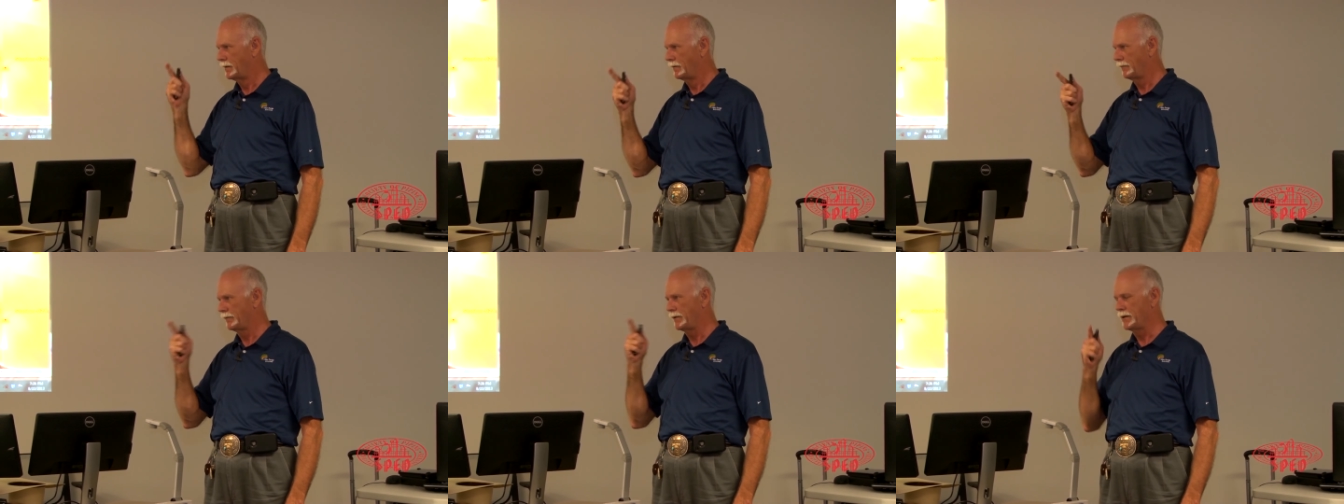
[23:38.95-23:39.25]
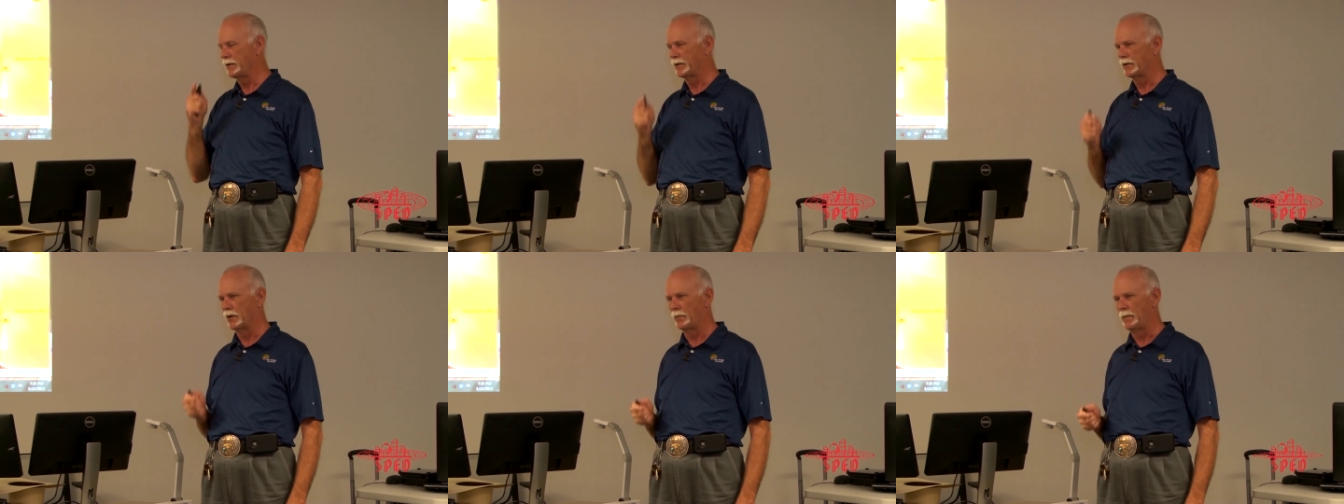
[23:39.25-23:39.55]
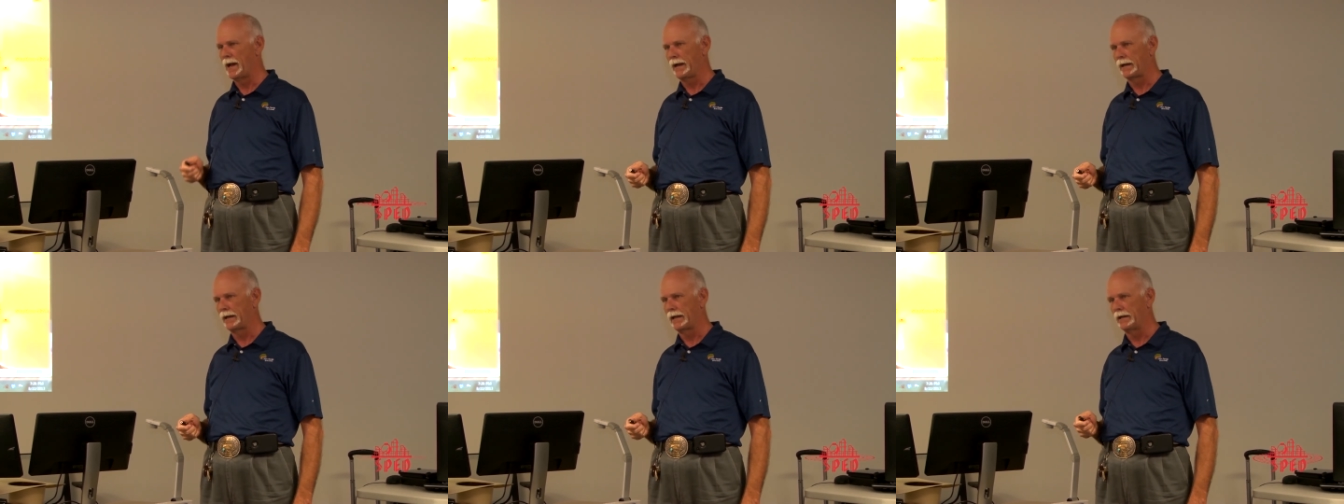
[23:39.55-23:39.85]
for you to go
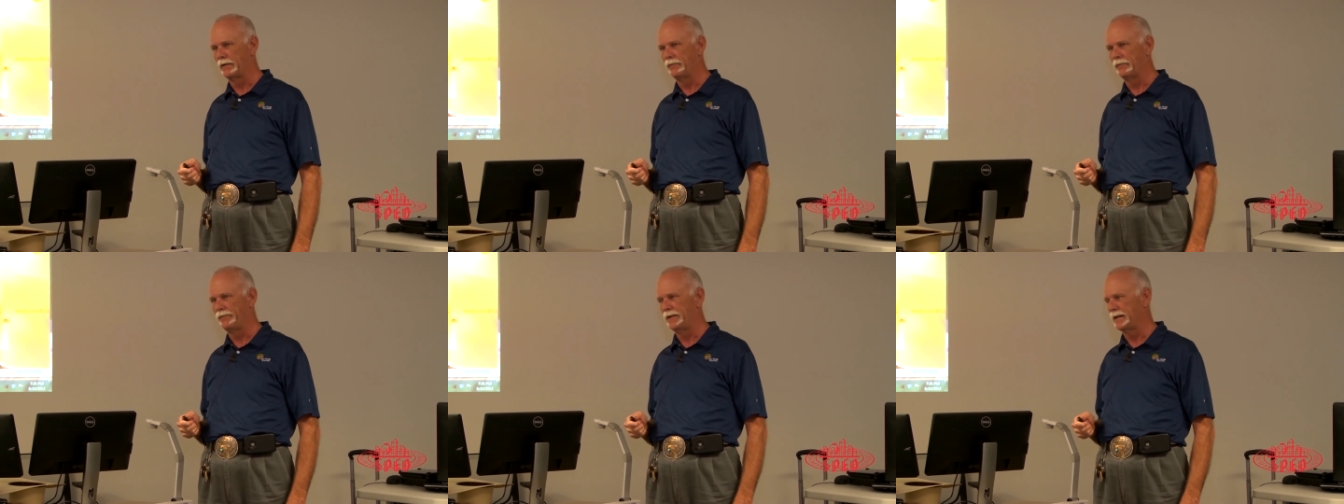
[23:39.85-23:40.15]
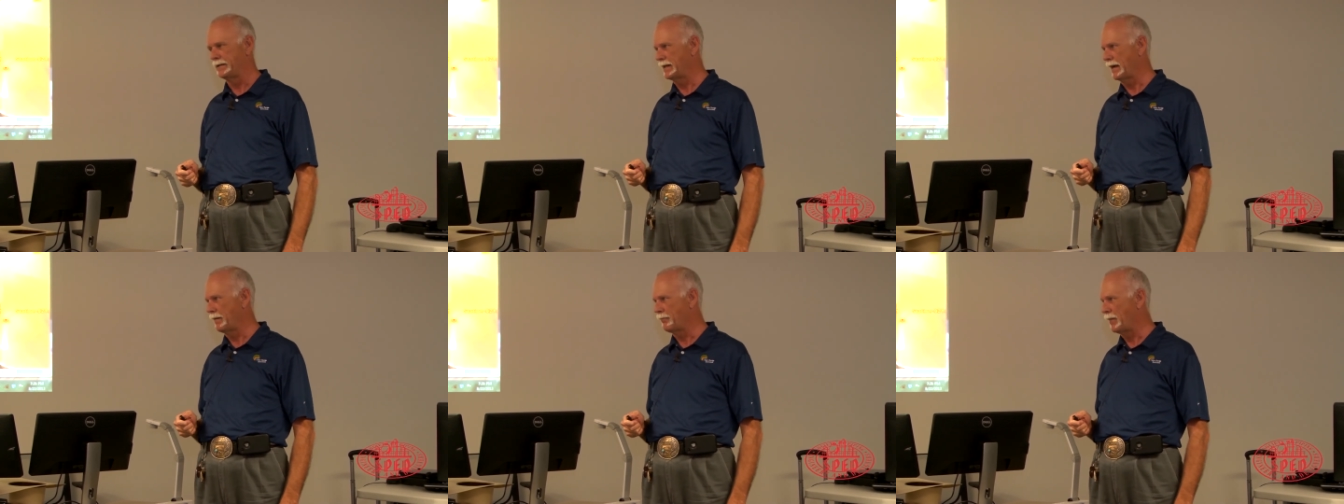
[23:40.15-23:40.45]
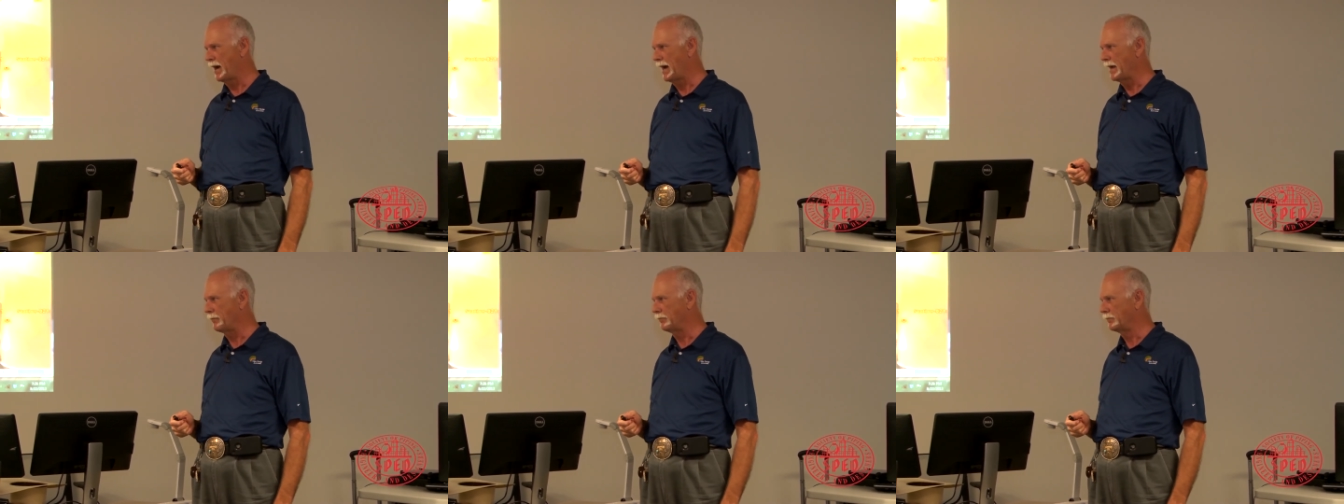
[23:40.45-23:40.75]
back in and fit that
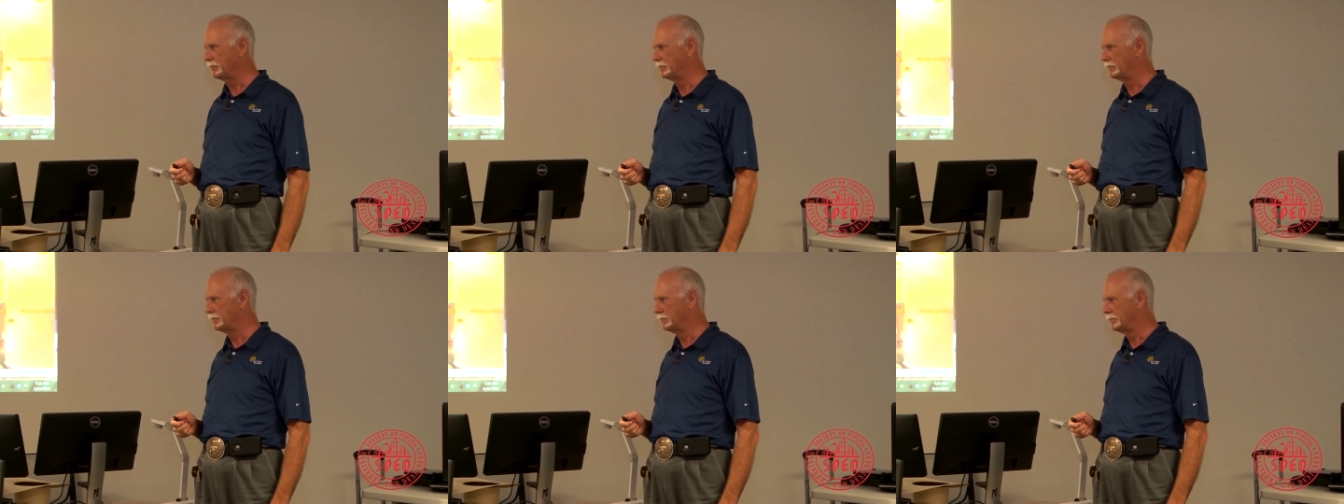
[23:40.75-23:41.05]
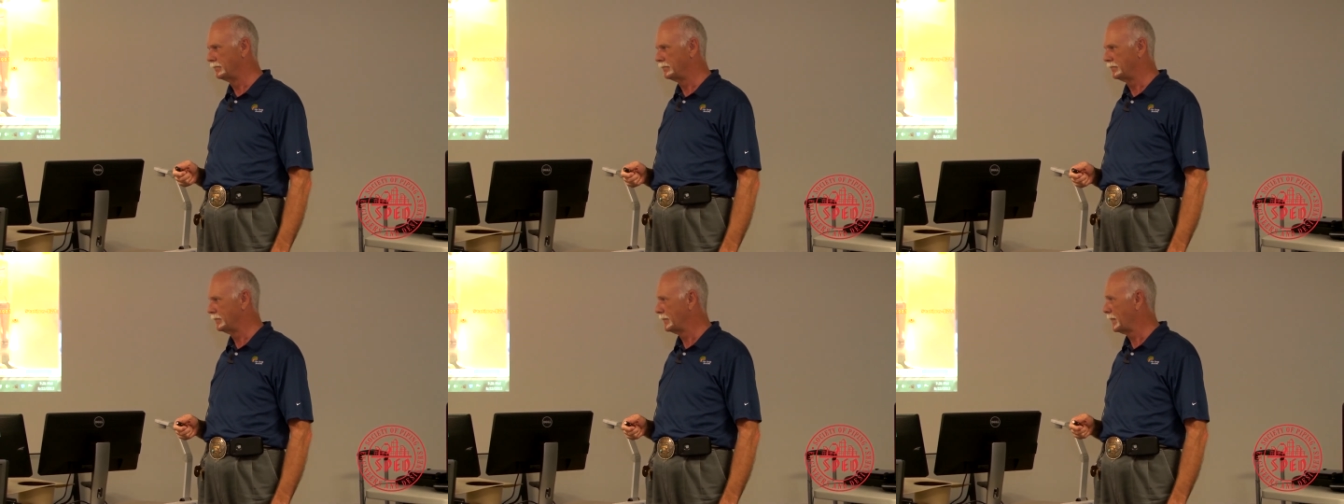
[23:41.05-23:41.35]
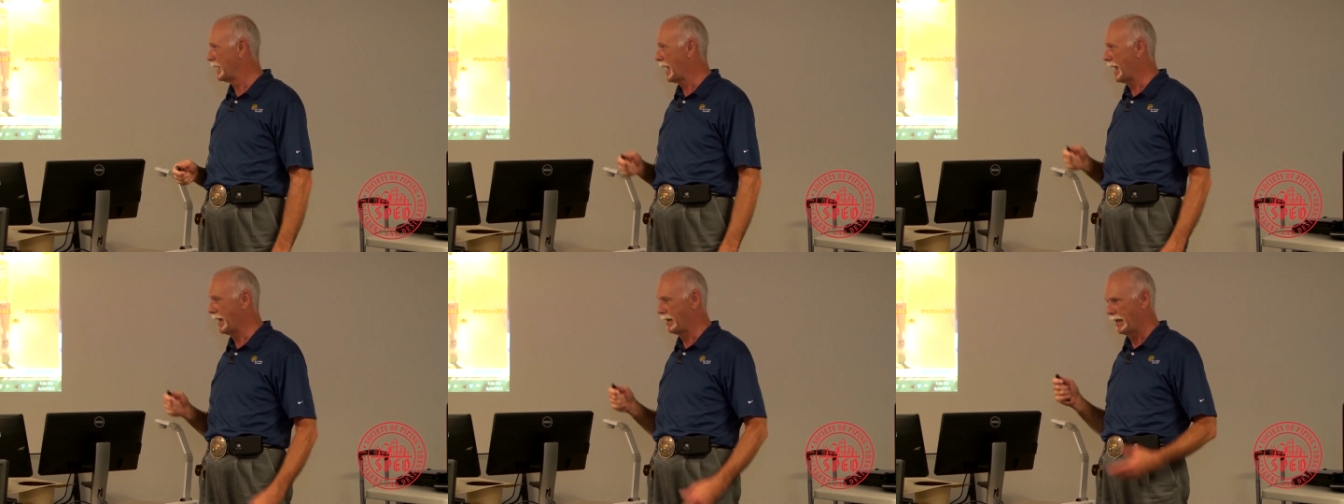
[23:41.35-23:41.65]

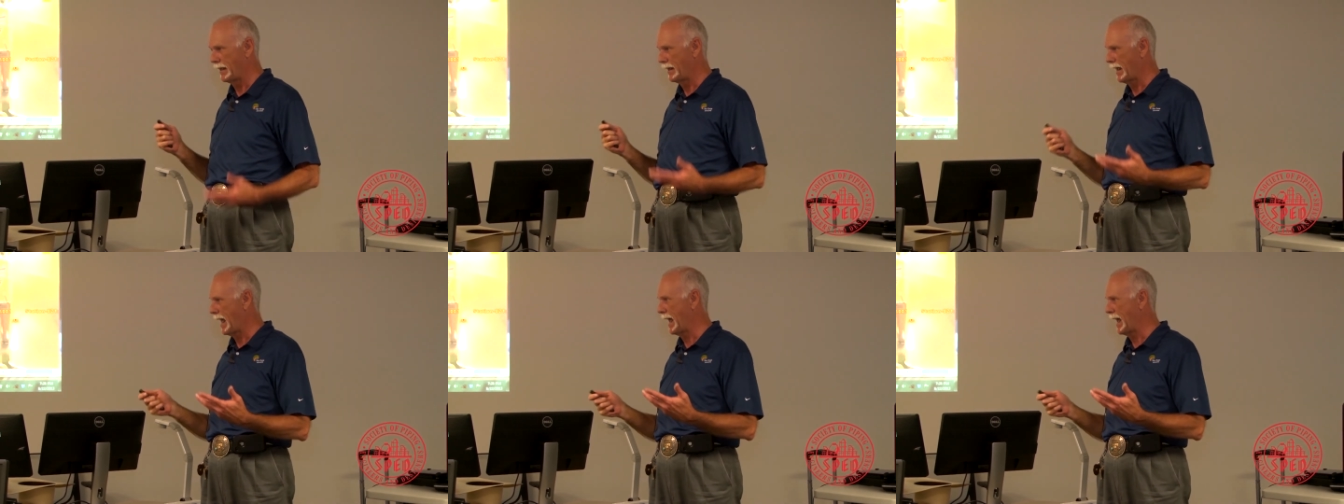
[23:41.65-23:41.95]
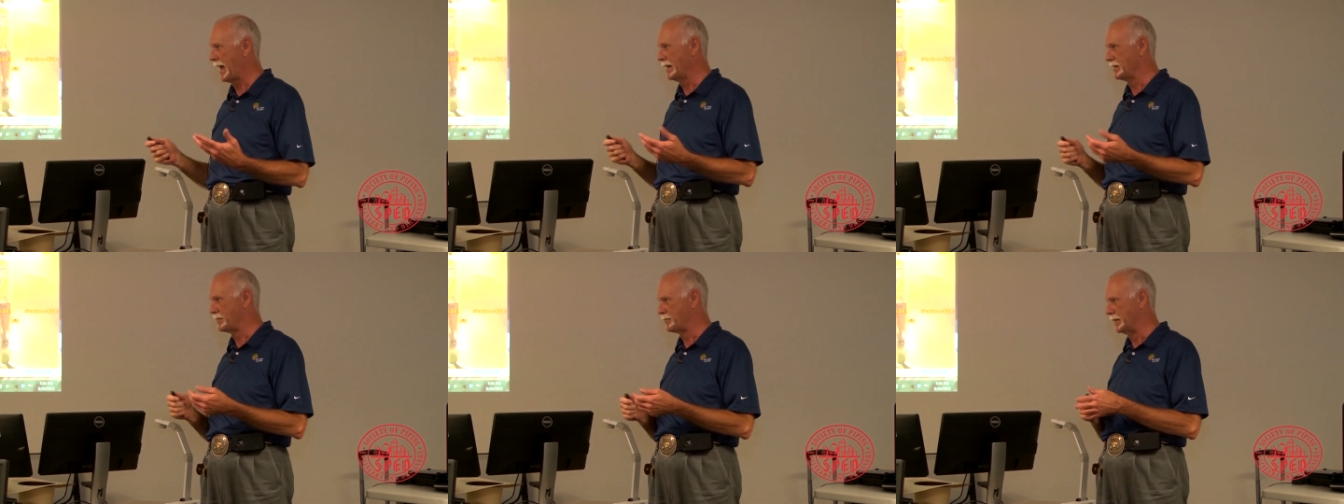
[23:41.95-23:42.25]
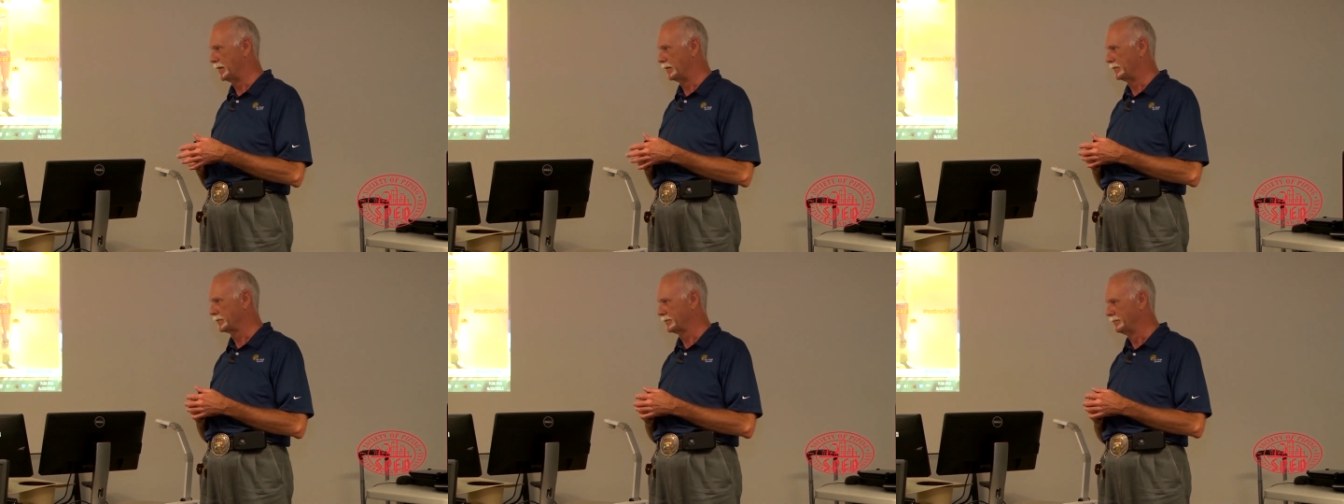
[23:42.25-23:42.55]
as
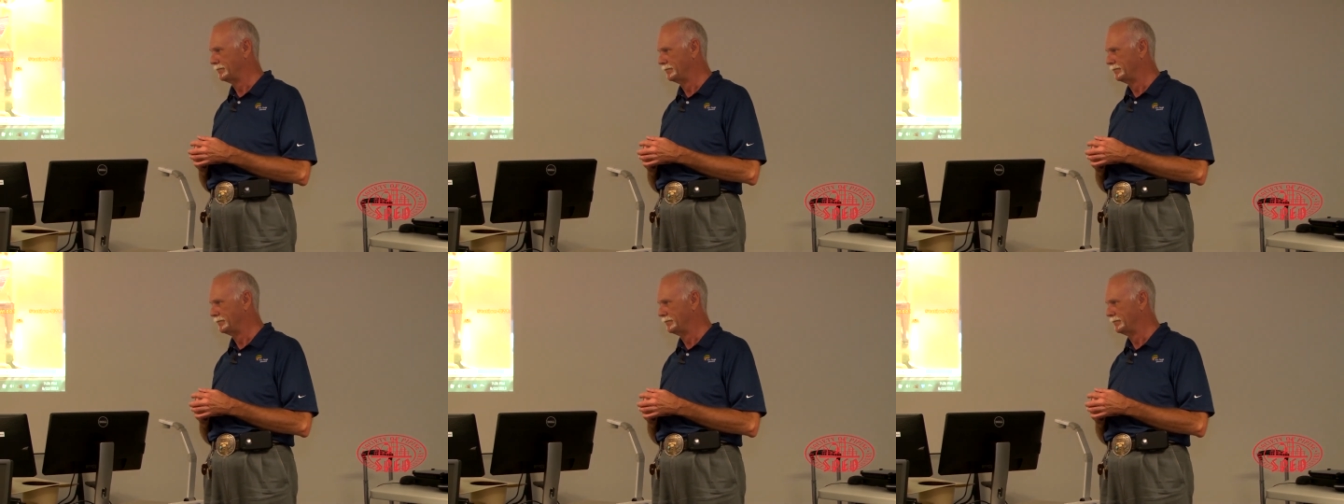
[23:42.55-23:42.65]
built.